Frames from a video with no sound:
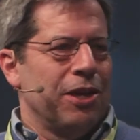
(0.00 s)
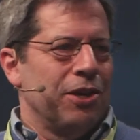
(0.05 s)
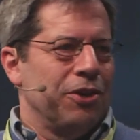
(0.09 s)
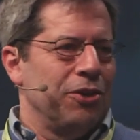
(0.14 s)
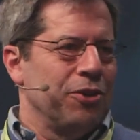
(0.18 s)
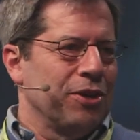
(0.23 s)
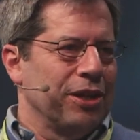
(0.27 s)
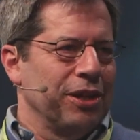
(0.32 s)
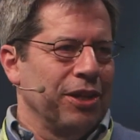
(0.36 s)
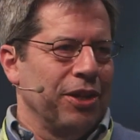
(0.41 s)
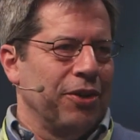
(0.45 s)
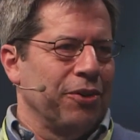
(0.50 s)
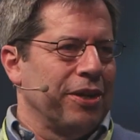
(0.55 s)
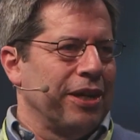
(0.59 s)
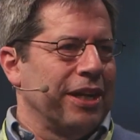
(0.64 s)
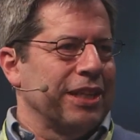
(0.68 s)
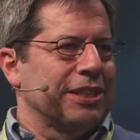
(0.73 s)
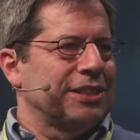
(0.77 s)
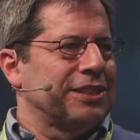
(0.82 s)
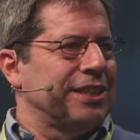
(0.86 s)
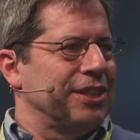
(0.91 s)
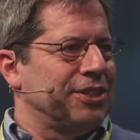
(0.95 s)
you can load an
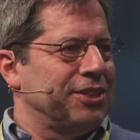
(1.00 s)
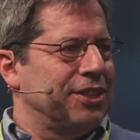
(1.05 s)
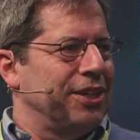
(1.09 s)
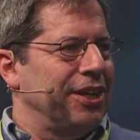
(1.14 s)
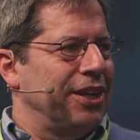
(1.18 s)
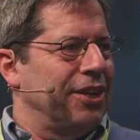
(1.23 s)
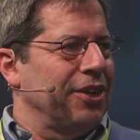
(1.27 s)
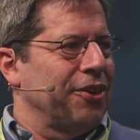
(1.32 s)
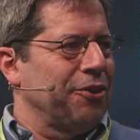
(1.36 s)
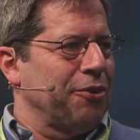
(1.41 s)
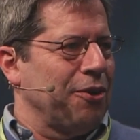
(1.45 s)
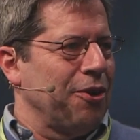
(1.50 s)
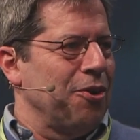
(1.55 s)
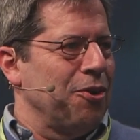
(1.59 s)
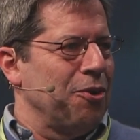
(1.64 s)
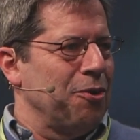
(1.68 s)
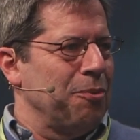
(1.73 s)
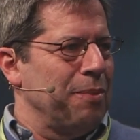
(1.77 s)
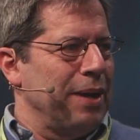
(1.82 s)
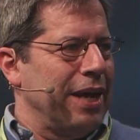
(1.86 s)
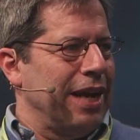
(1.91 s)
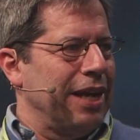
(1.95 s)
extension into
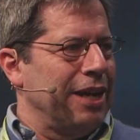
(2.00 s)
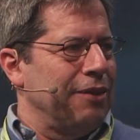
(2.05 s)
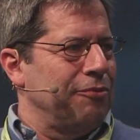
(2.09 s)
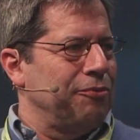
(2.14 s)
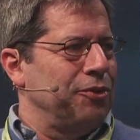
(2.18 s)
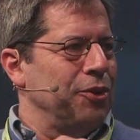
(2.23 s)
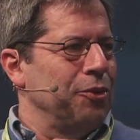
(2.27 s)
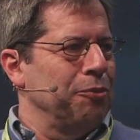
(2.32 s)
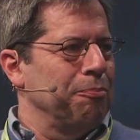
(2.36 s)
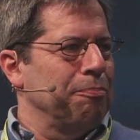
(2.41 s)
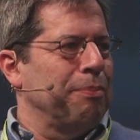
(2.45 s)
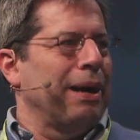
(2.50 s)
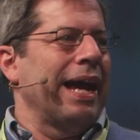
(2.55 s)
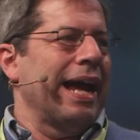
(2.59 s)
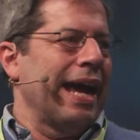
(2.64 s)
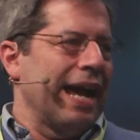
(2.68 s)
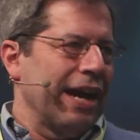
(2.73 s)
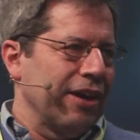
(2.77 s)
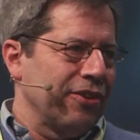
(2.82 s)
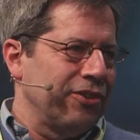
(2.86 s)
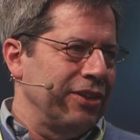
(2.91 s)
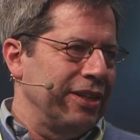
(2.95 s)
Chrome, and if you, by
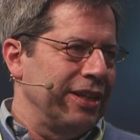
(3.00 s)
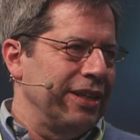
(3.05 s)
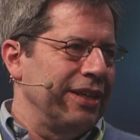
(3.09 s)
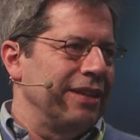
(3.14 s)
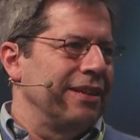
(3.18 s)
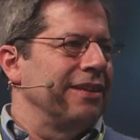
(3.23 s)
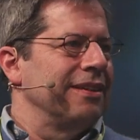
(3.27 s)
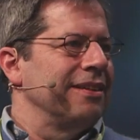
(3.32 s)
accident,